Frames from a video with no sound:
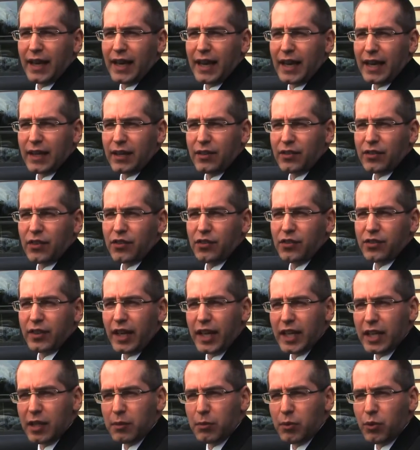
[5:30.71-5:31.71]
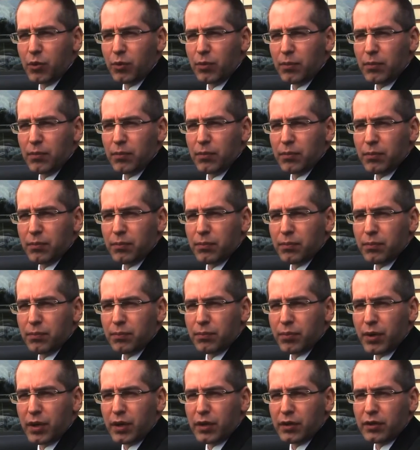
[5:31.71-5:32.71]
and a sustainable
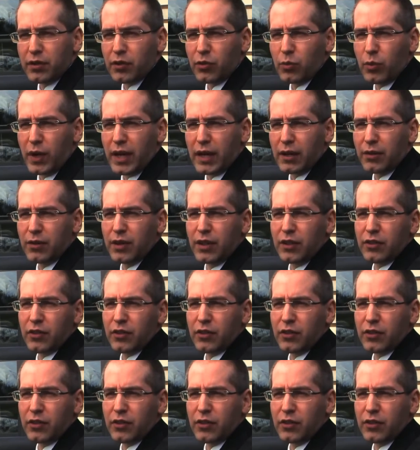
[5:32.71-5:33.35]
product as well.